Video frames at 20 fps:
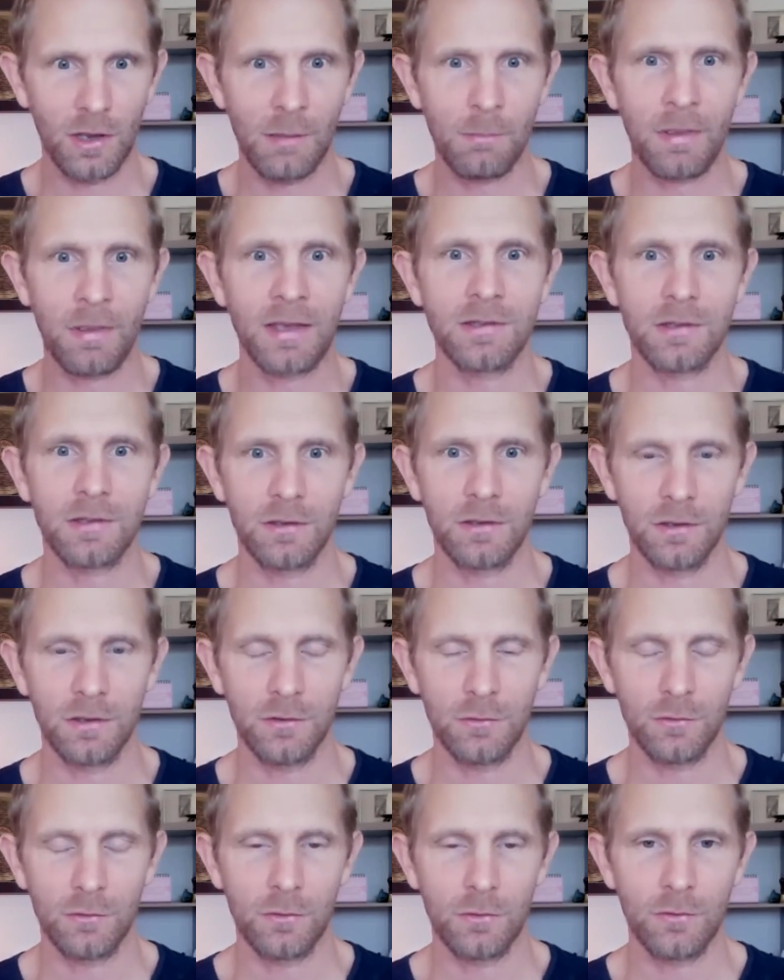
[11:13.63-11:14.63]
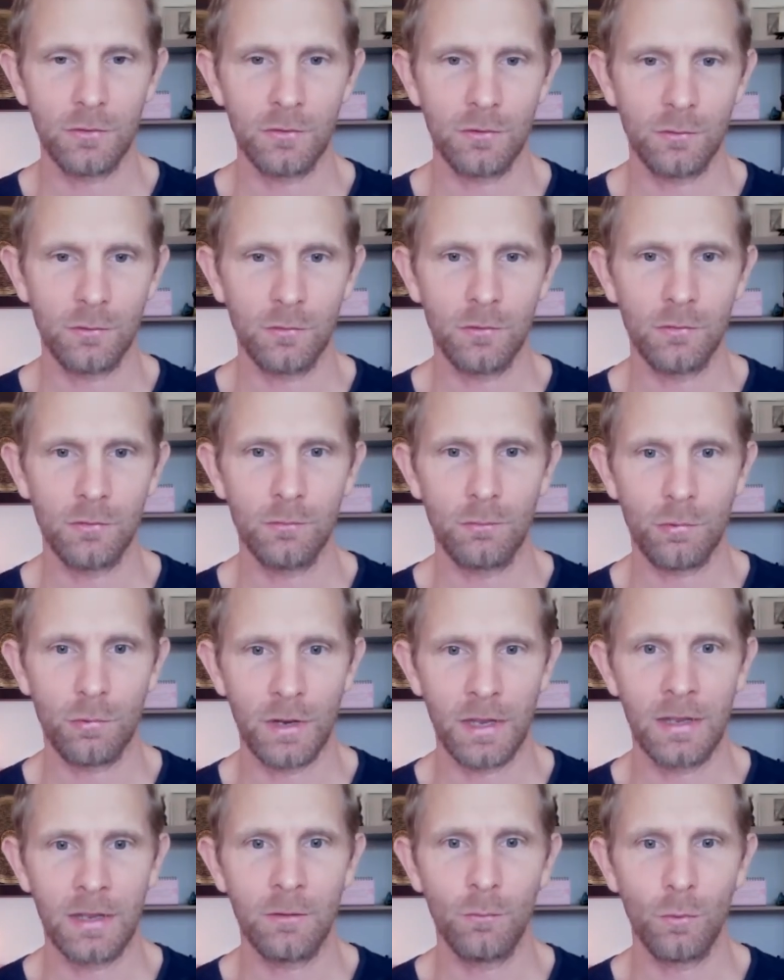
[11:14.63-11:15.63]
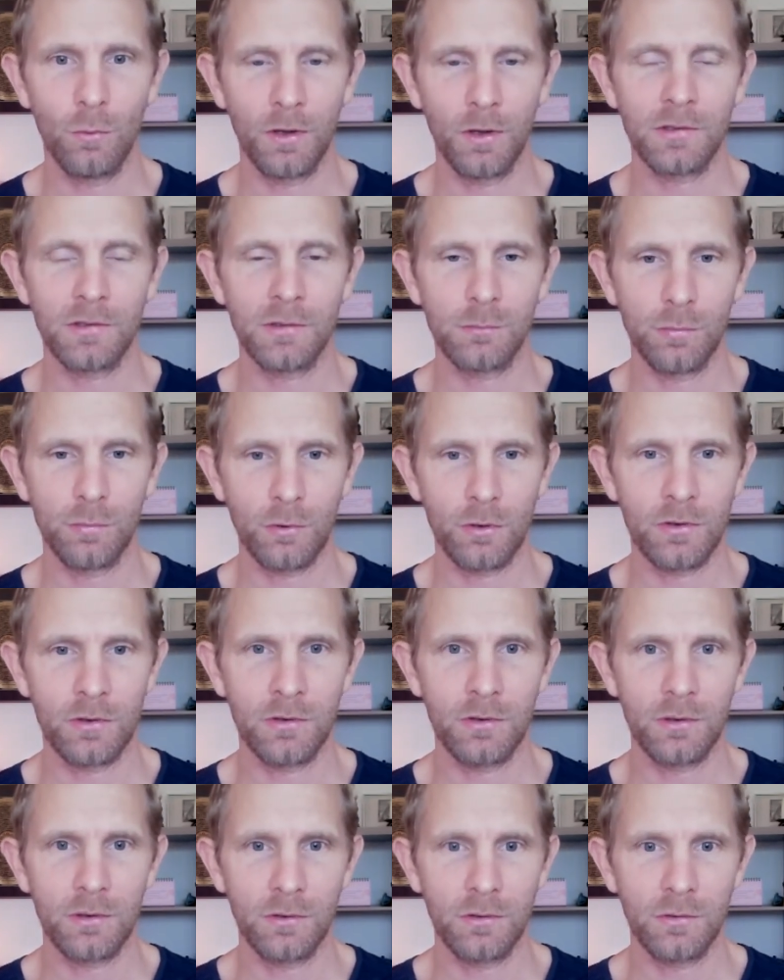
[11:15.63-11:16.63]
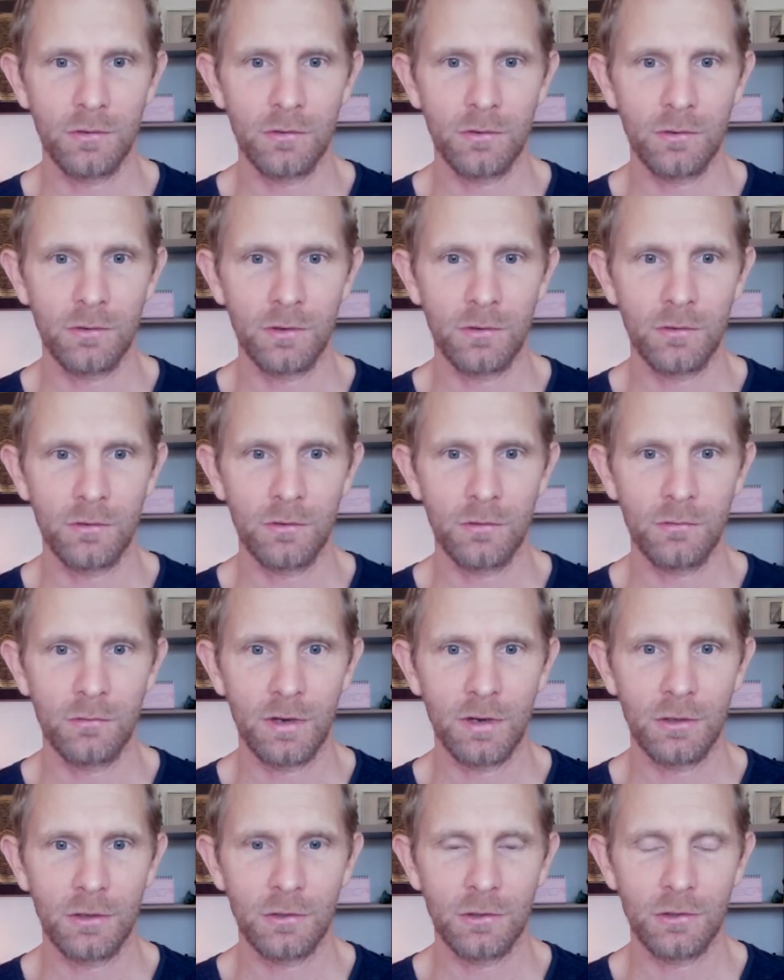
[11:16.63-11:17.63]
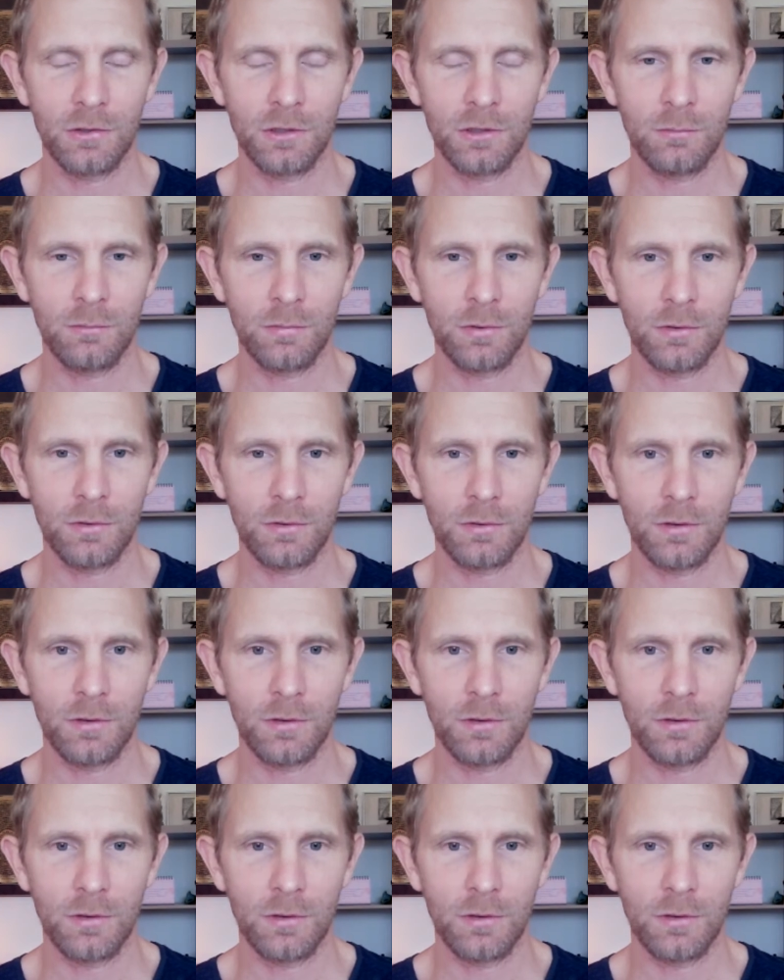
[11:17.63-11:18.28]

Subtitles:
capacity to bring what is important into the relationship.